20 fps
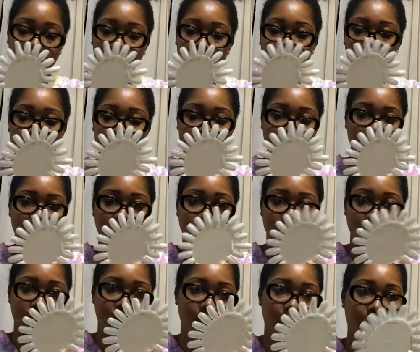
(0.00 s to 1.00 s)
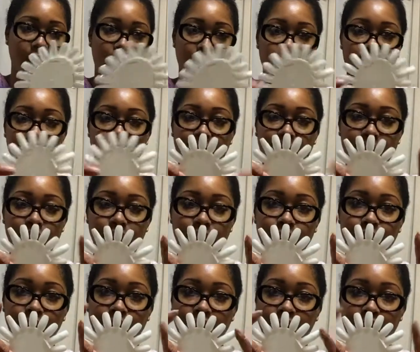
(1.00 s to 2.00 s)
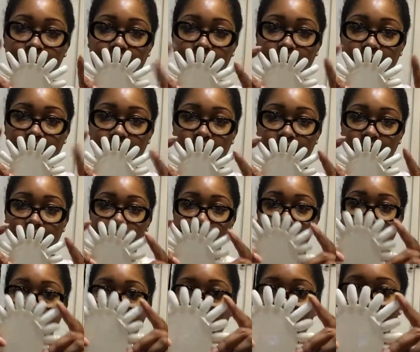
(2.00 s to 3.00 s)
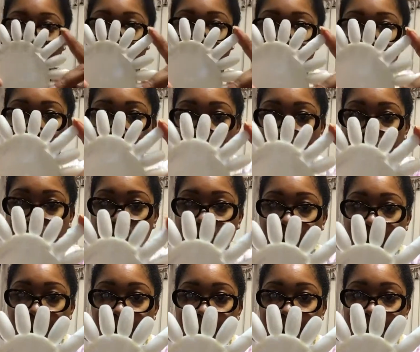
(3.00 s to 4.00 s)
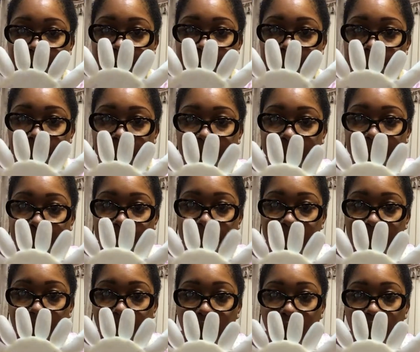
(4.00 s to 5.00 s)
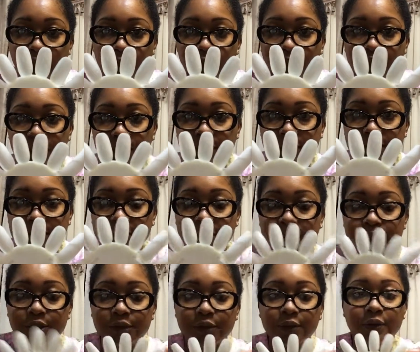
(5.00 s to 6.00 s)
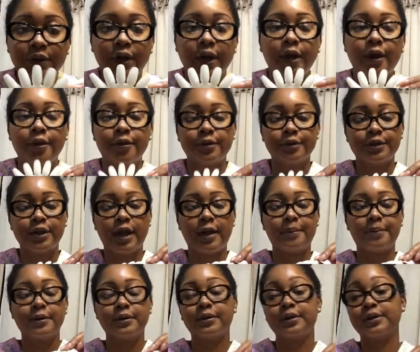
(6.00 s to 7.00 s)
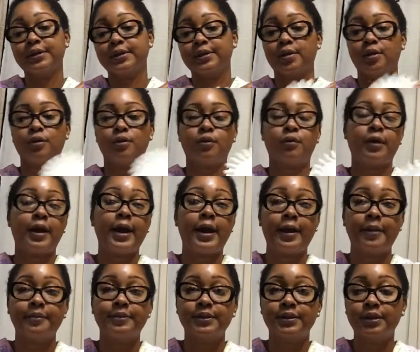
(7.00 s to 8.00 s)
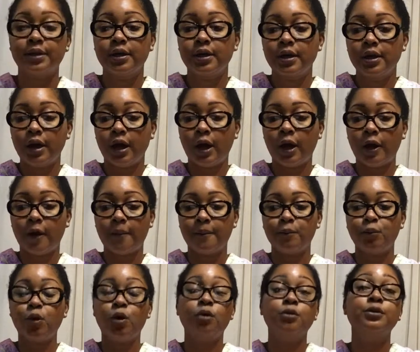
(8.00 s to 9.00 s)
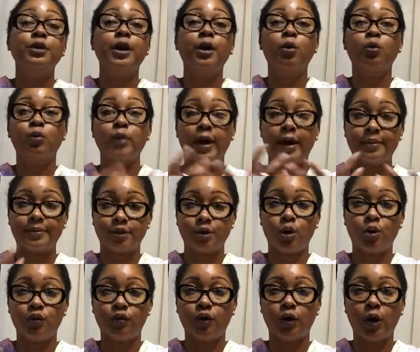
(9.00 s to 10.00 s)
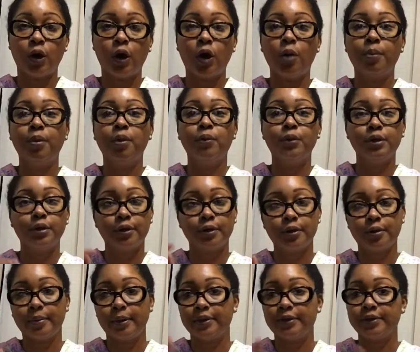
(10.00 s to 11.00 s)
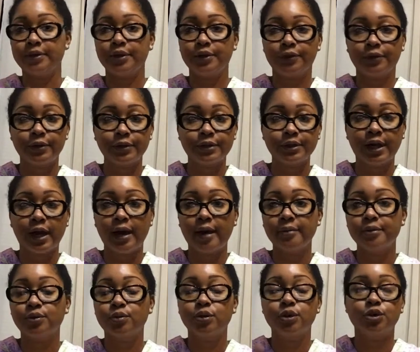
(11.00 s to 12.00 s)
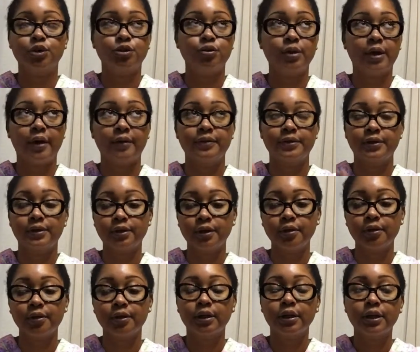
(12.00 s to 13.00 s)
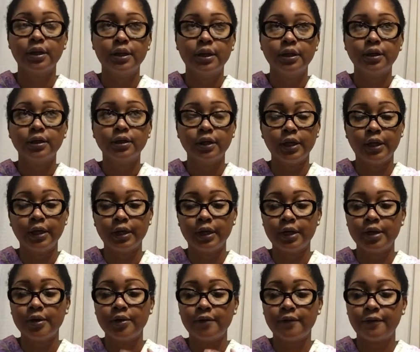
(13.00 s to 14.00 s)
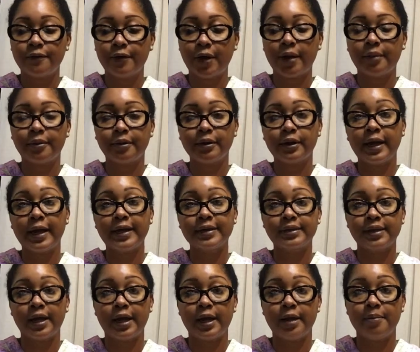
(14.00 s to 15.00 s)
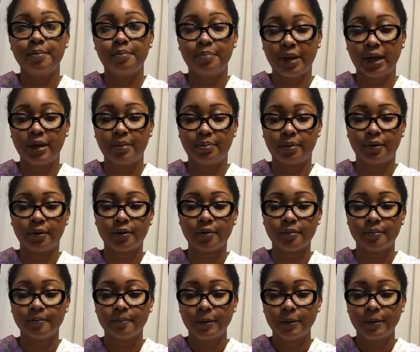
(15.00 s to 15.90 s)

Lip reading: And you see that there are like 2 of them that I worked on, which leads into the other topic, the silk wraps. Well, nail wraps overall, but we learned about the different types, which you have silk, linen, fiberglass, and paper.